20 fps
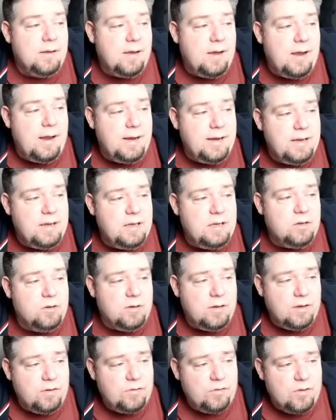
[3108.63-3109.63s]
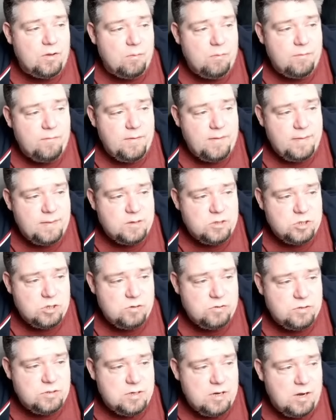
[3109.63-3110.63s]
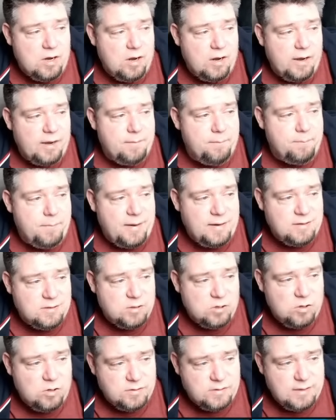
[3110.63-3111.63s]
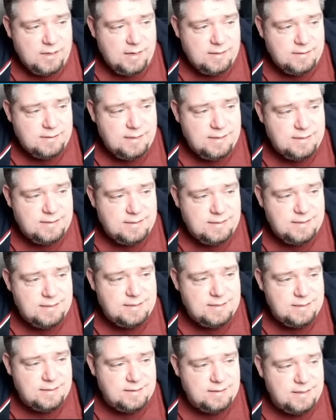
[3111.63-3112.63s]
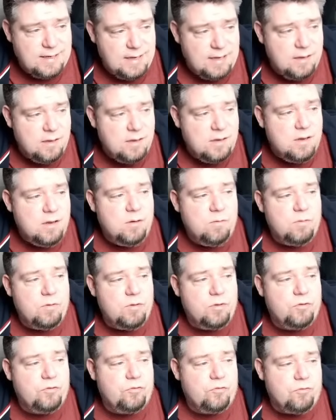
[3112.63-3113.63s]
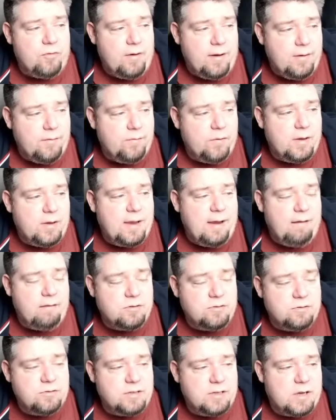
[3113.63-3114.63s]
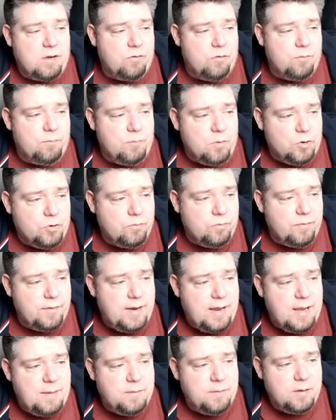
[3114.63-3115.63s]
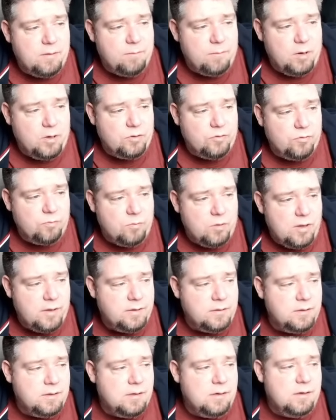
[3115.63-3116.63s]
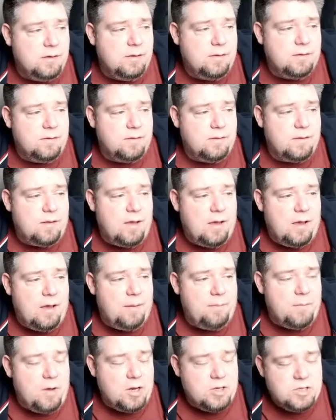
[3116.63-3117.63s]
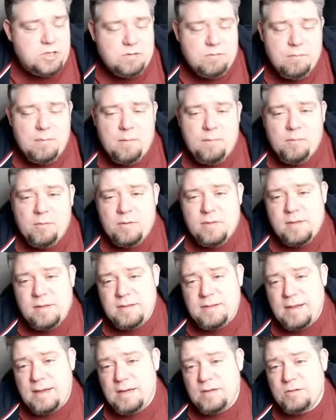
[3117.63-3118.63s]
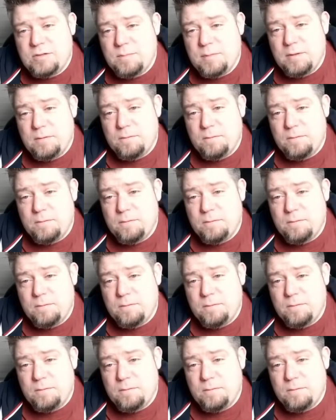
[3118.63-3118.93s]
Any units that are within the chosen arc in base contact take d6 hit with a strength characteristic of the model with an AP of -1. I do remember in the day used to be the